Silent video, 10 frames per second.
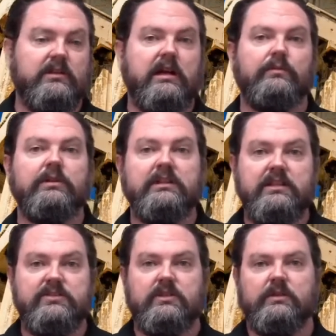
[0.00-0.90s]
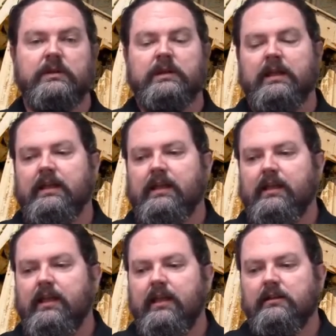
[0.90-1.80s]
"Look, I'll release you,"
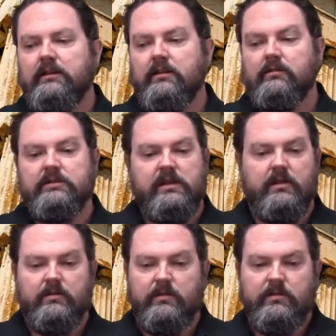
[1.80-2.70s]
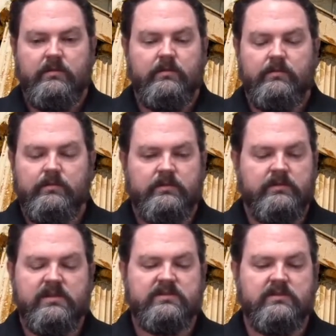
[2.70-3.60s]
and you know, you know
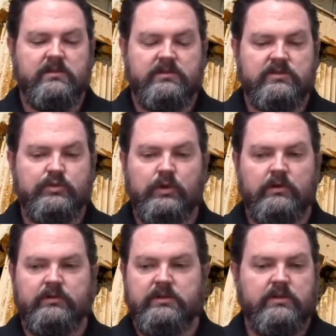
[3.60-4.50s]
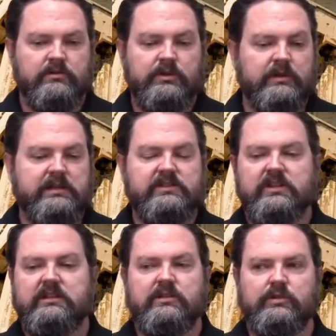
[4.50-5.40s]
this you know this Chrono, you know Uranus,
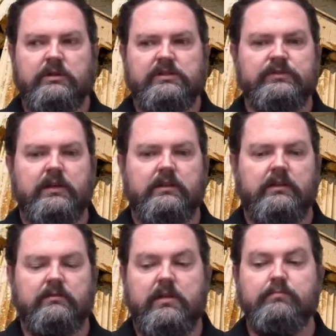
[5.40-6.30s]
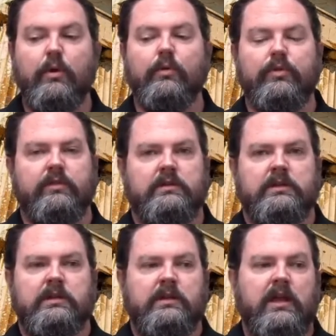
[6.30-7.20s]
and then Cronus following him. They both
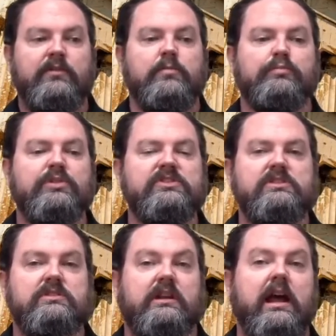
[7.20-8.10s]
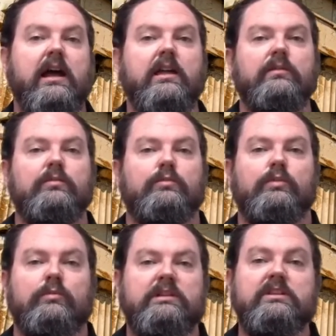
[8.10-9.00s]
have imprisoned you, and I
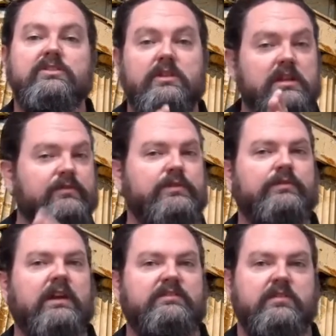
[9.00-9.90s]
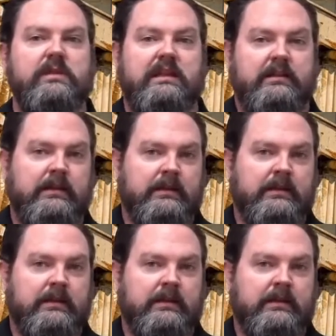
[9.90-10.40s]
will release you if you fight for me.